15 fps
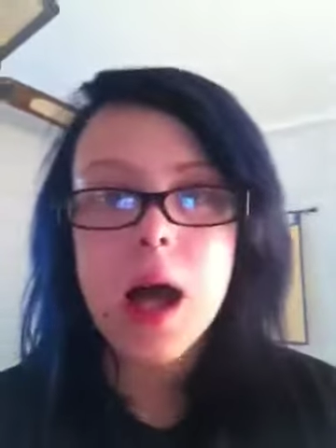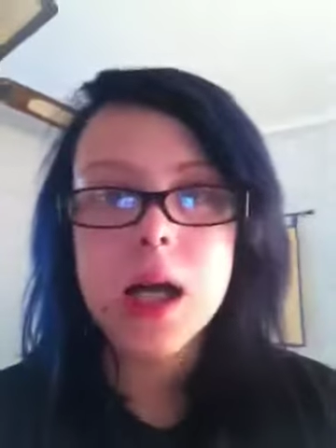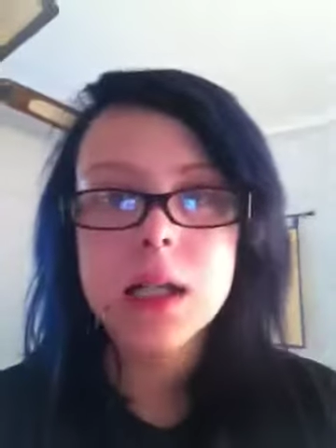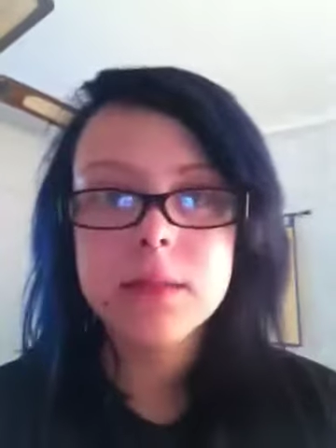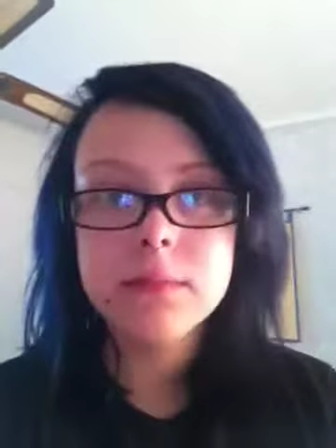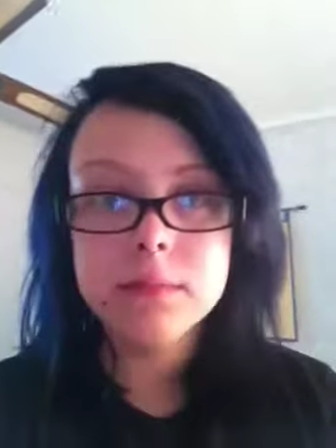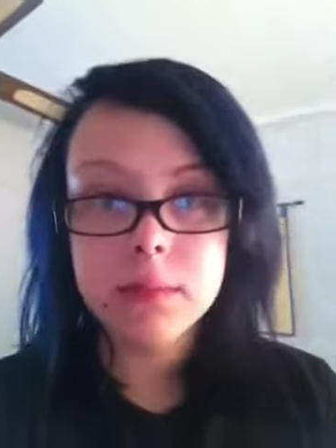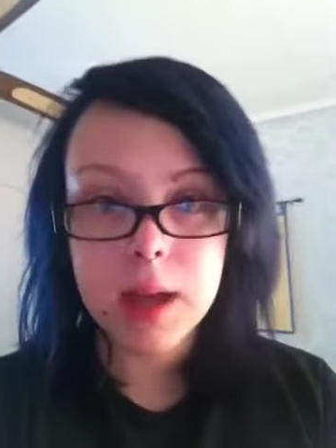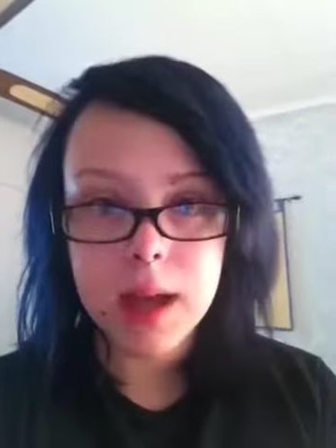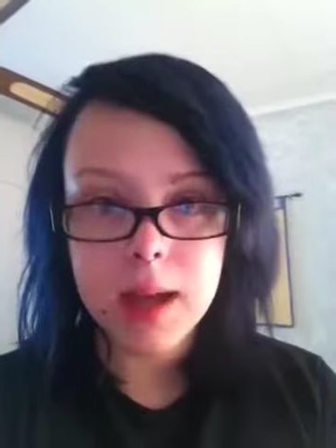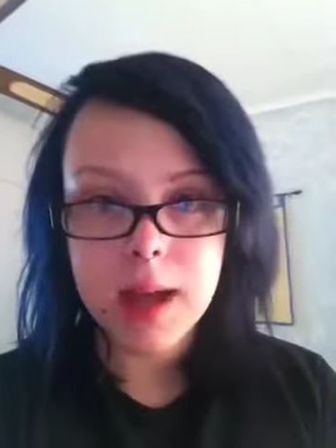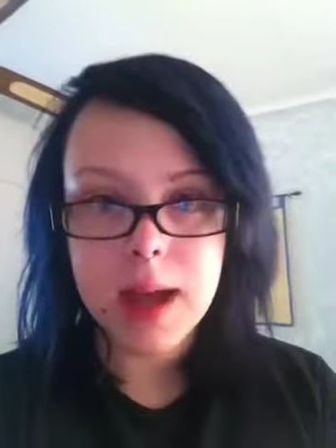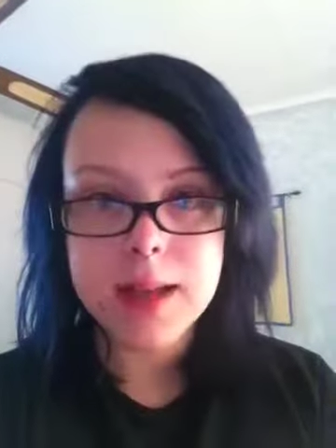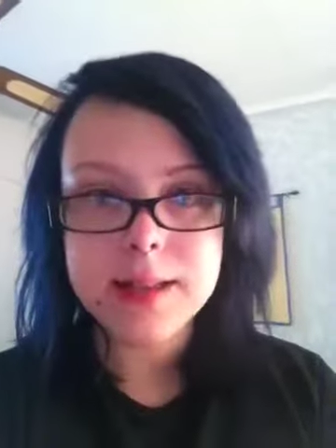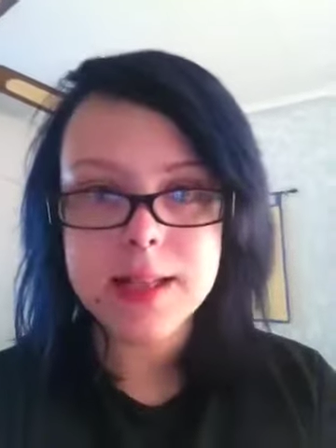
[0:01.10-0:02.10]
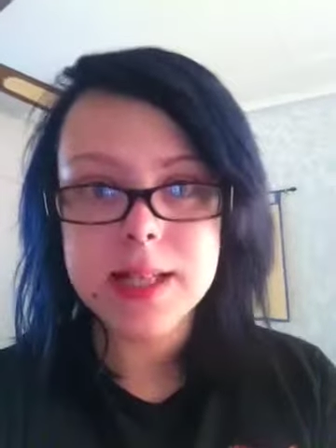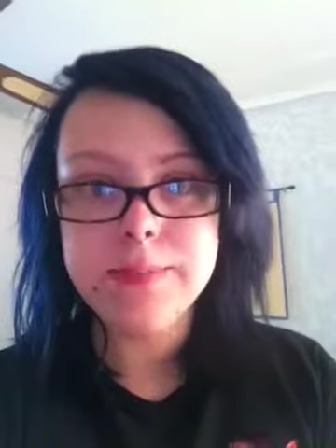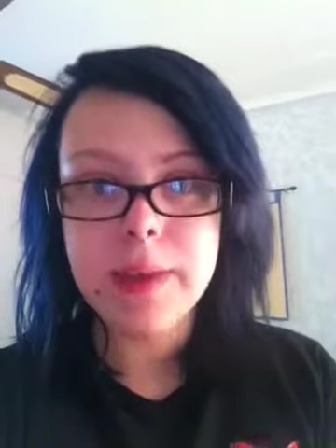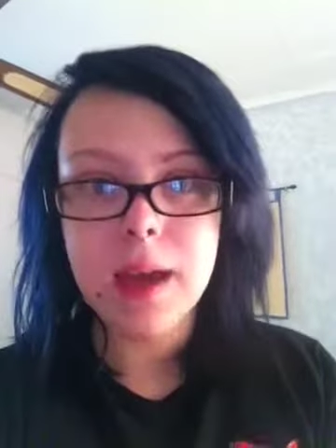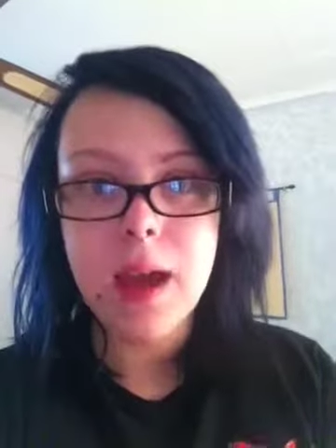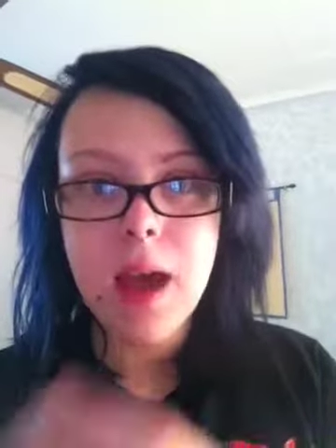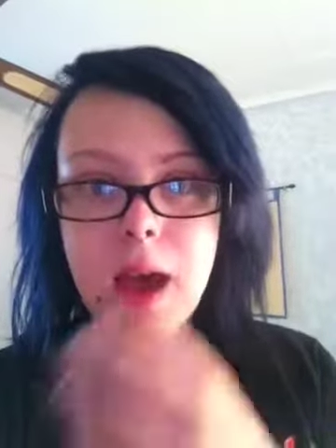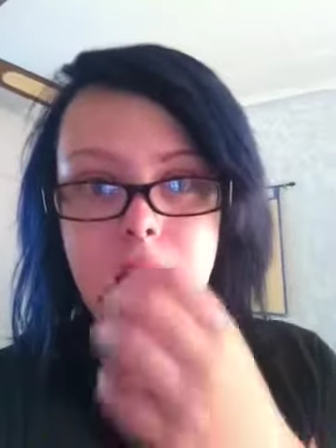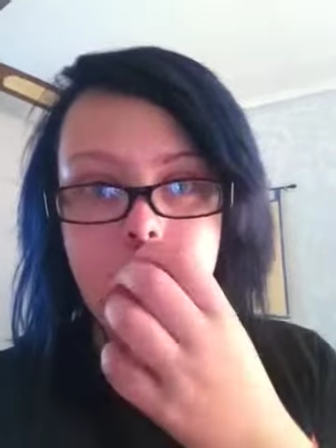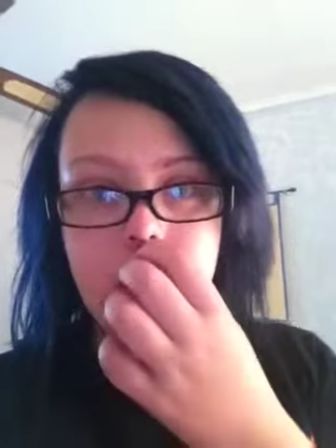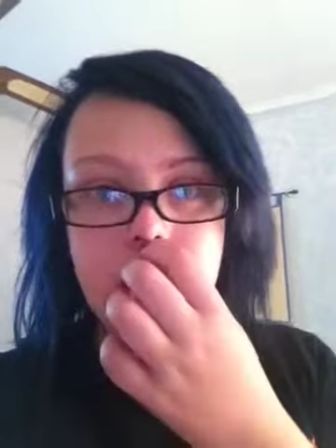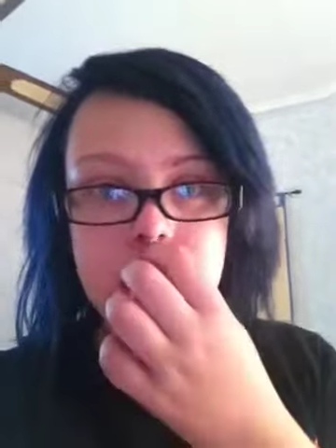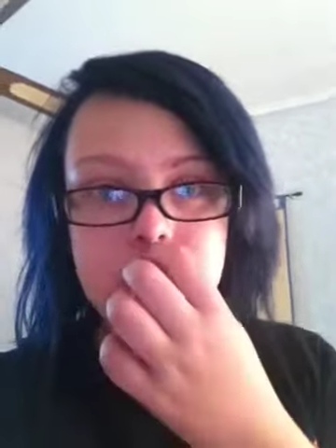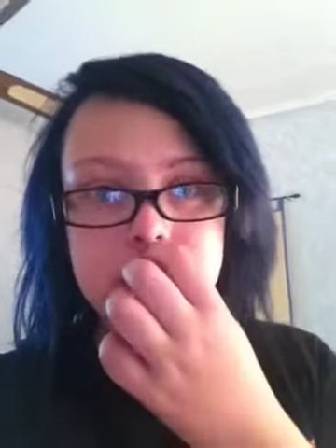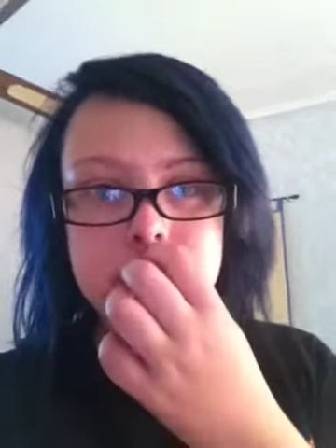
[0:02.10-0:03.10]
Hey guys, it's me.
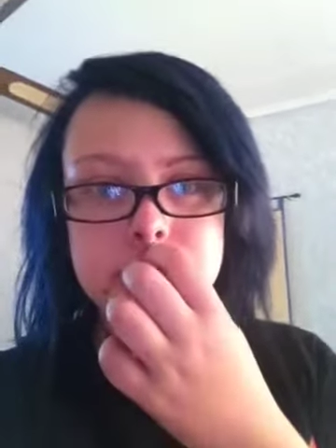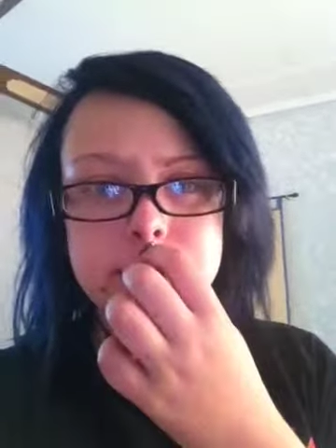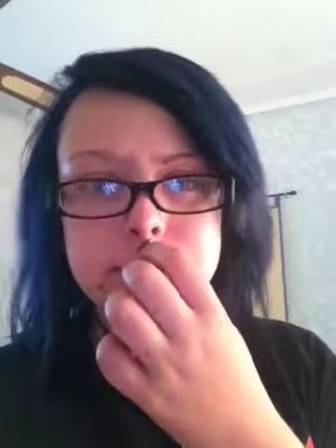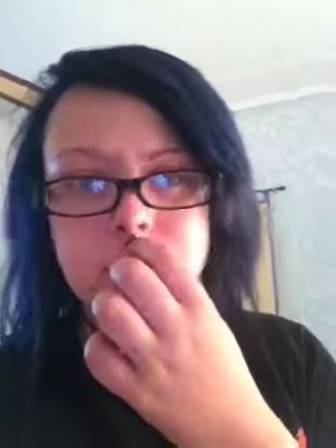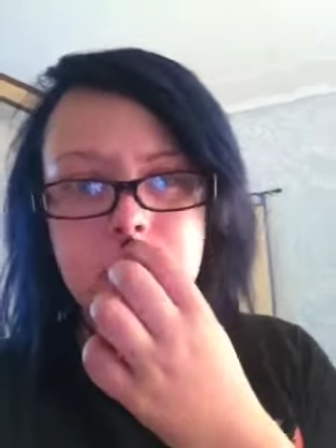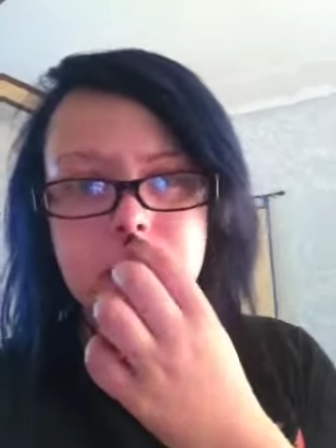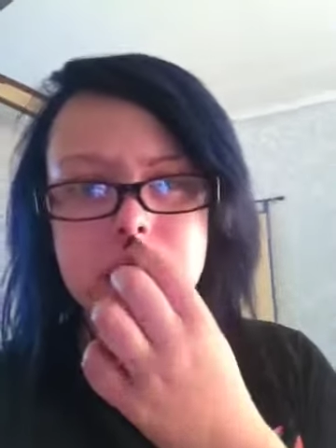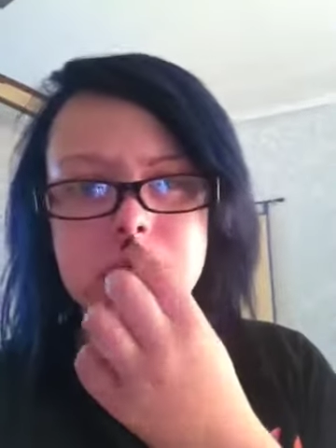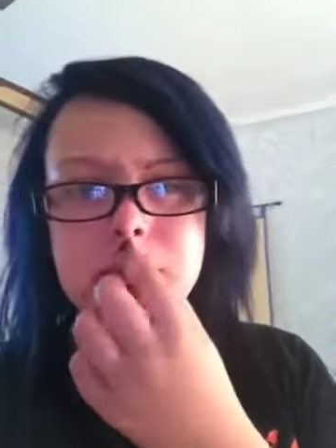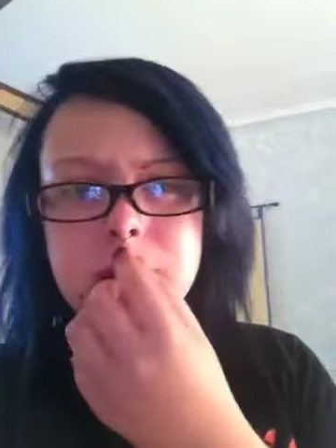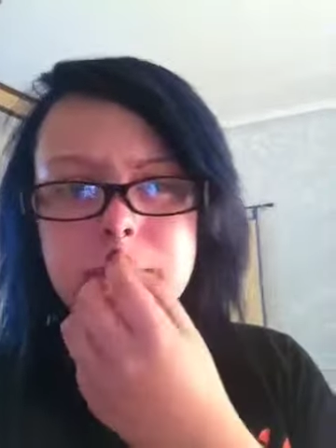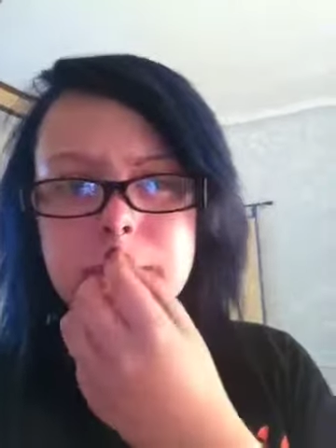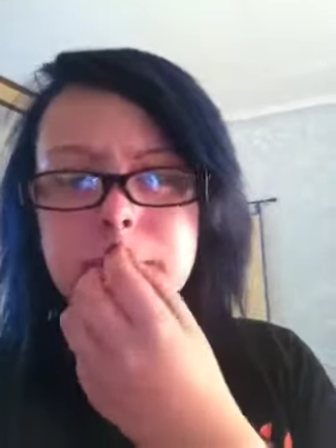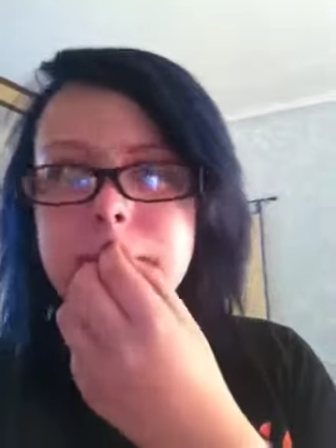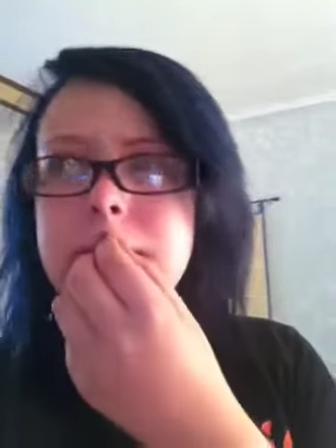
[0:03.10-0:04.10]
I'm not gonna be